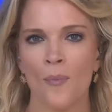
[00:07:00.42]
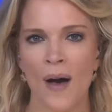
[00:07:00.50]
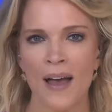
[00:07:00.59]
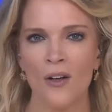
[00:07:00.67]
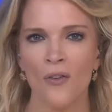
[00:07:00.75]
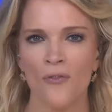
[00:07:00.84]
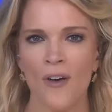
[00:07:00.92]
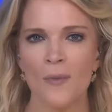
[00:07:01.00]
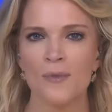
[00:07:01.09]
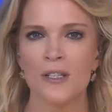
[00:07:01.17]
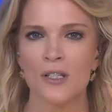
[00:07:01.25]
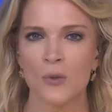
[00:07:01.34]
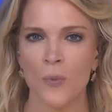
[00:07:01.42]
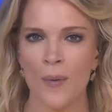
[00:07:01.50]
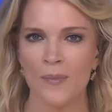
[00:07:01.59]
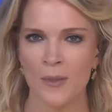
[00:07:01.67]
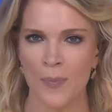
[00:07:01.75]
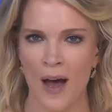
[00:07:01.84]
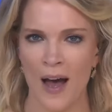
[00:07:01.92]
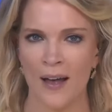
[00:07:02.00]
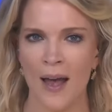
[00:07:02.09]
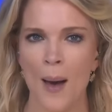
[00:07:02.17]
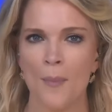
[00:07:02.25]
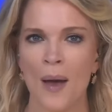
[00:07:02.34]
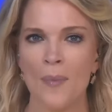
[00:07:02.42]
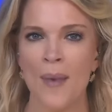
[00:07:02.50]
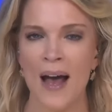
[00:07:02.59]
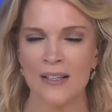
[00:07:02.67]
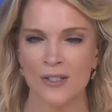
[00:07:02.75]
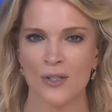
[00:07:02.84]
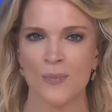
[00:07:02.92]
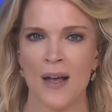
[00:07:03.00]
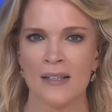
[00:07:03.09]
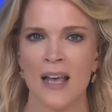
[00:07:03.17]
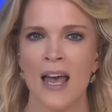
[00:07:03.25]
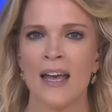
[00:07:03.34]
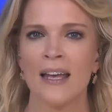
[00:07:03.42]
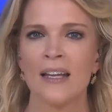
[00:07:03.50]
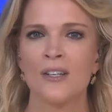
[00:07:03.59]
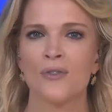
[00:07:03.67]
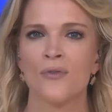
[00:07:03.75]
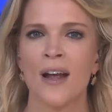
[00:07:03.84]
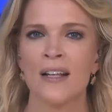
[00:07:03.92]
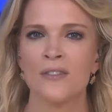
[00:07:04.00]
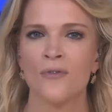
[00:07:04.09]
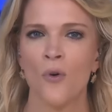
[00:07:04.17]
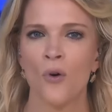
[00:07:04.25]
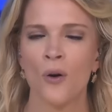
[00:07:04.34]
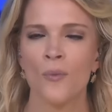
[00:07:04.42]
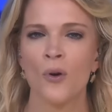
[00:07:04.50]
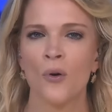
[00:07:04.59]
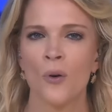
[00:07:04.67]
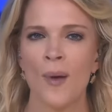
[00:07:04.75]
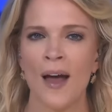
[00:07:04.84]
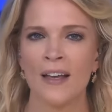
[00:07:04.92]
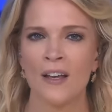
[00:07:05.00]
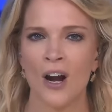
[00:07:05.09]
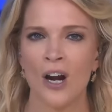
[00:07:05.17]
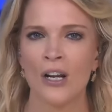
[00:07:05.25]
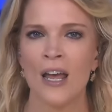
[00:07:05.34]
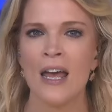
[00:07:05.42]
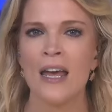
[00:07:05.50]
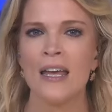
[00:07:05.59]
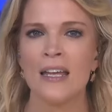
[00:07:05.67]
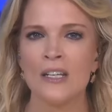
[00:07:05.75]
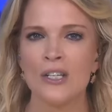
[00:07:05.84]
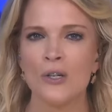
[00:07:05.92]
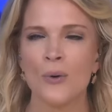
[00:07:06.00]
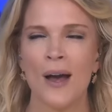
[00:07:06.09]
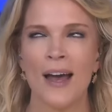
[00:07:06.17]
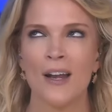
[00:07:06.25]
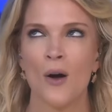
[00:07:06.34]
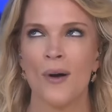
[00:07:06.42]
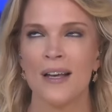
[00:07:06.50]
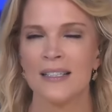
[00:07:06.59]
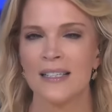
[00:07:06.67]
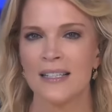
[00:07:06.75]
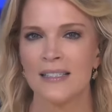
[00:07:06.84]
Michael Phelps Swim Spa by Master Spas can transform your backyard into an oasis.